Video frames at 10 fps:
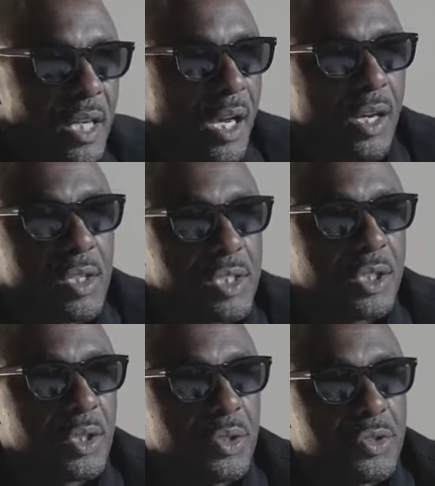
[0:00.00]
I got
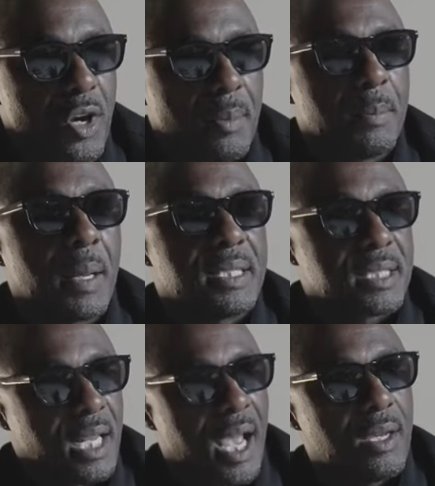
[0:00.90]
to drum and bass
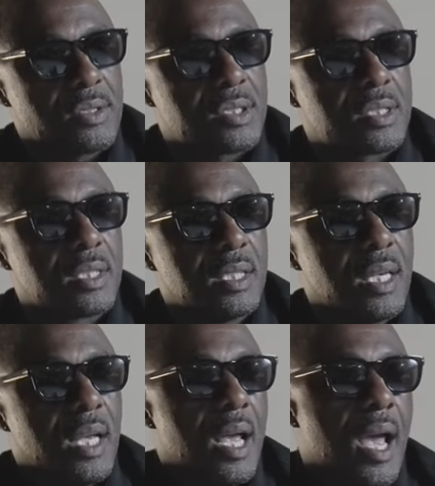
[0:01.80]
and house.
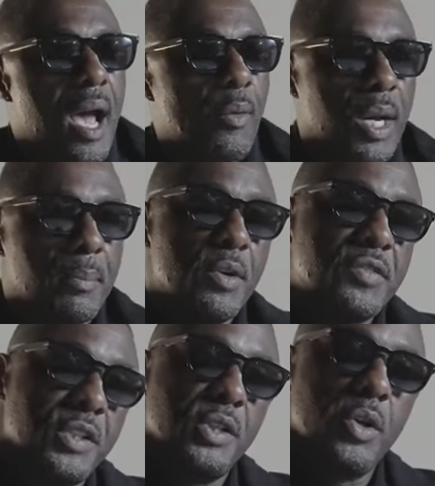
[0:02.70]
When I moved
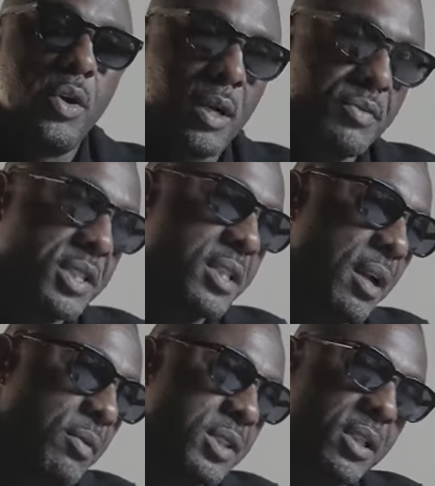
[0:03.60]
to New York,
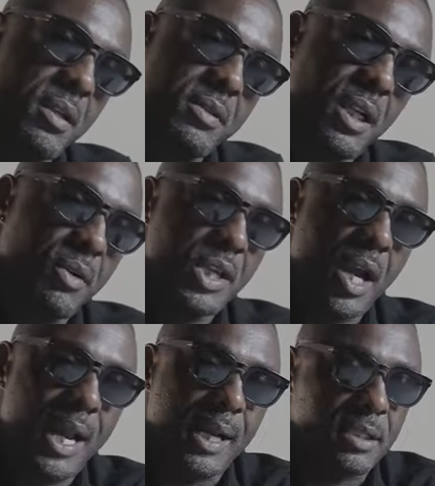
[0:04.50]
I was you know, a
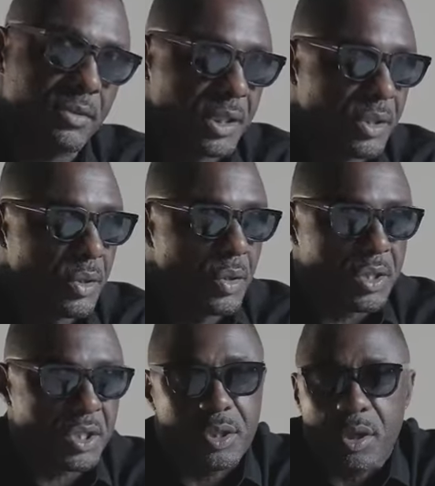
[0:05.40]
young actor in New York,
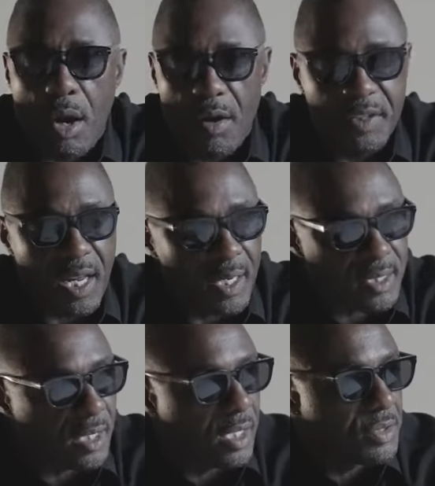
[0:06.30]
starving
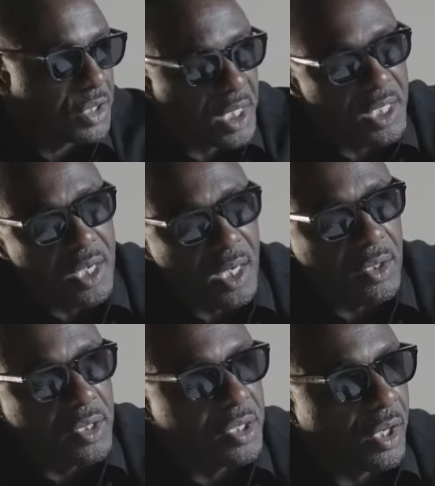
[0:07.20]
actor. I was DJing
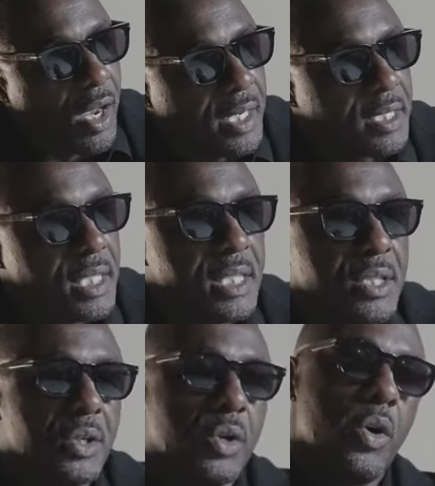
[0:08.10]
on the side, and in
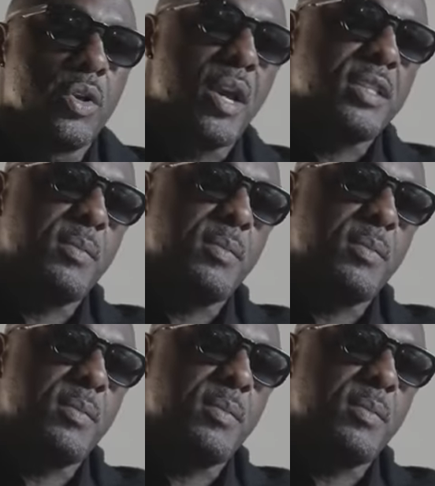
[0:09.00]
New York, you had